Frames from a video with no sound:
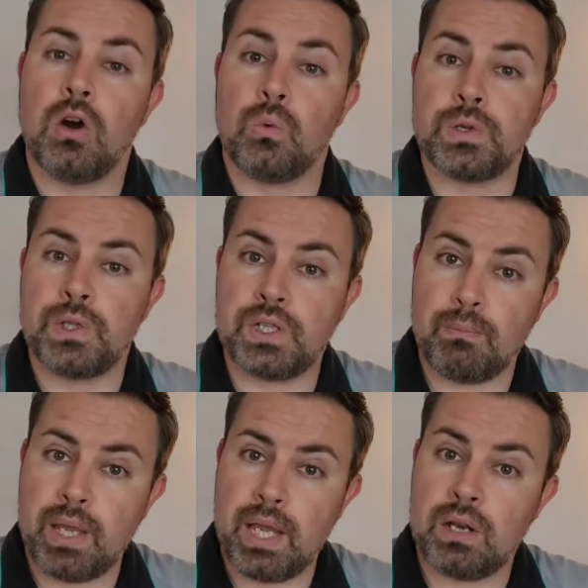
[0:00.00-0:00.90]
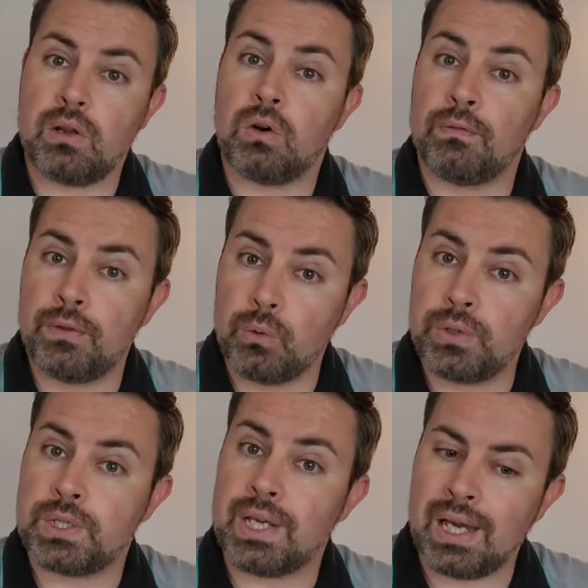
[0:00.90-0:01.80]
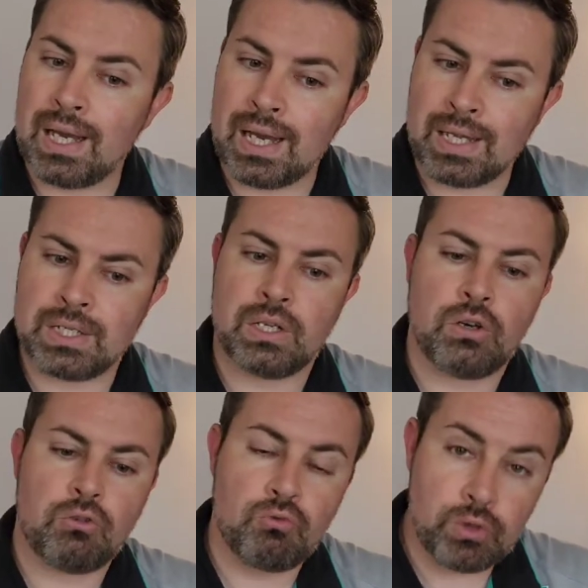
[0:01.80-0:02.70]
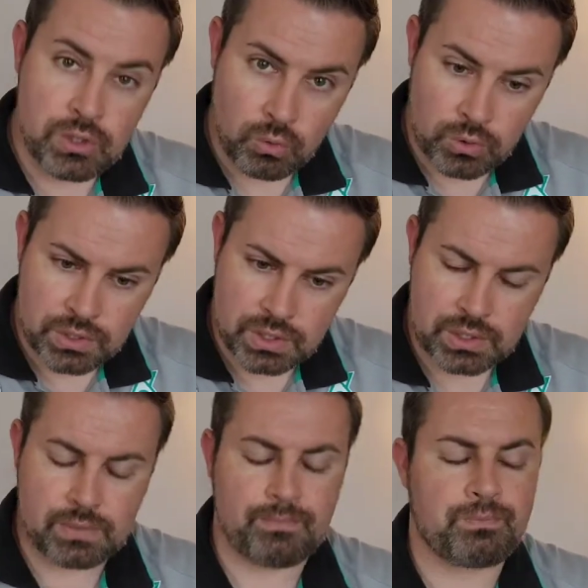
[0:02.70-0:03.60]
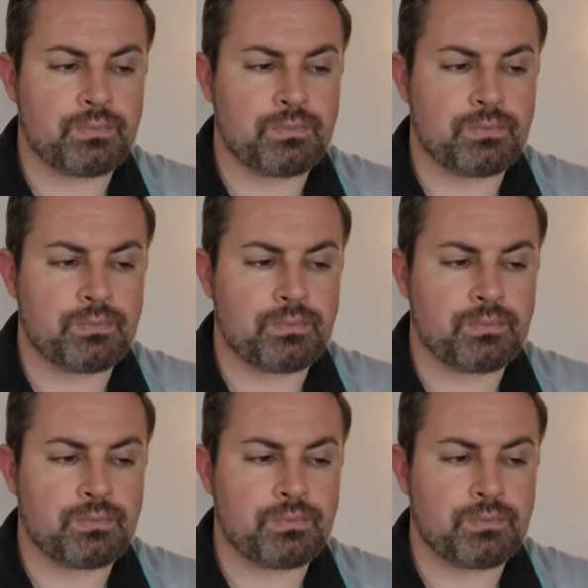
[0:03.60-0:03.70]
was the domain of those that had resources.